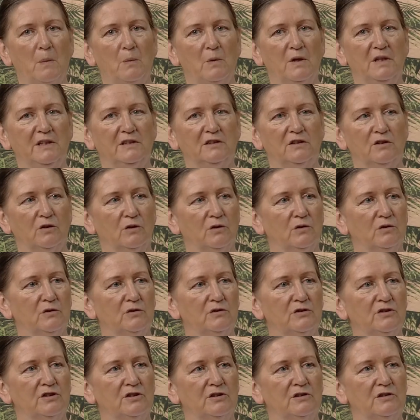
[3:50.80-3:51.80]
when
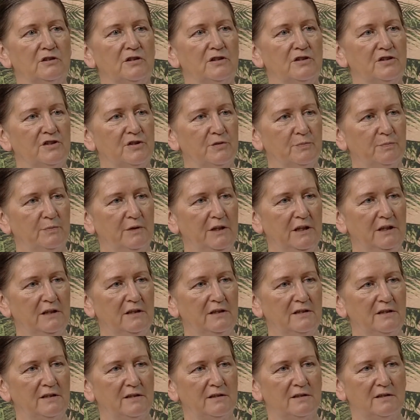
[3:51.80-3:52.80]
God
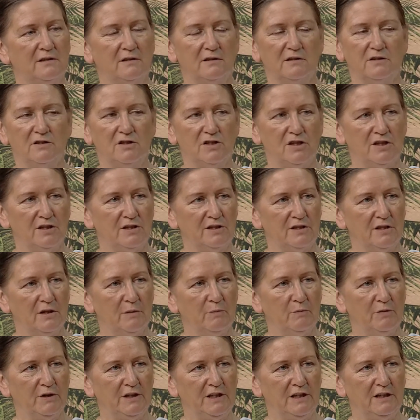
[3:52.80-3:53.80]
speaks to
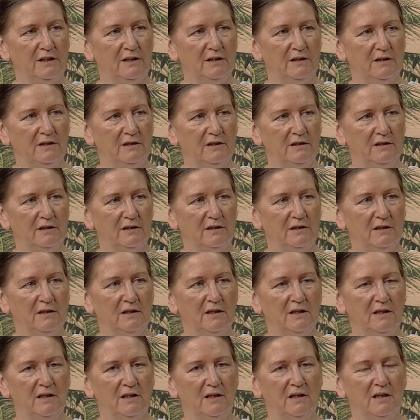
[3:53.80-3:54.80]
somebody,
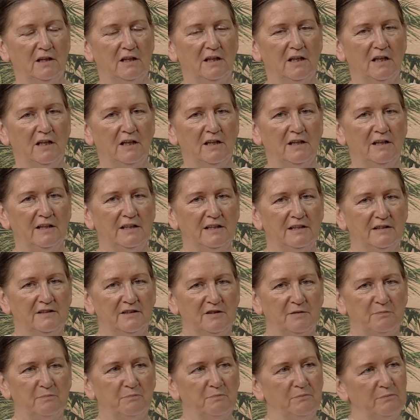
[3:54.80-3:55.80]

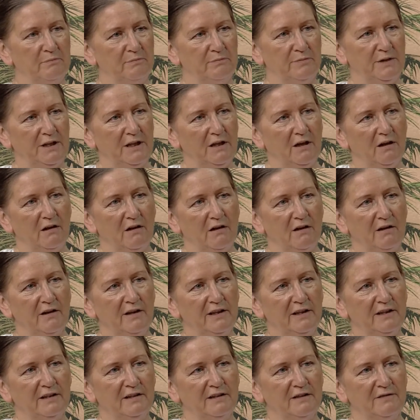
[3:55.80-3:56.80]
it's
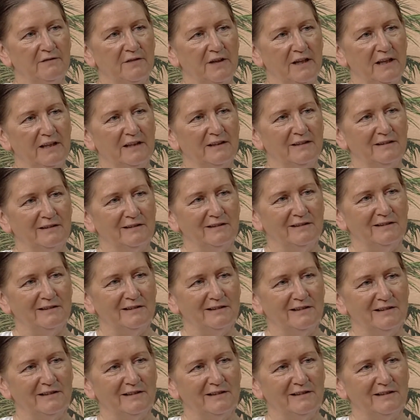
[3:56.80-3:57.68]
behind a veil.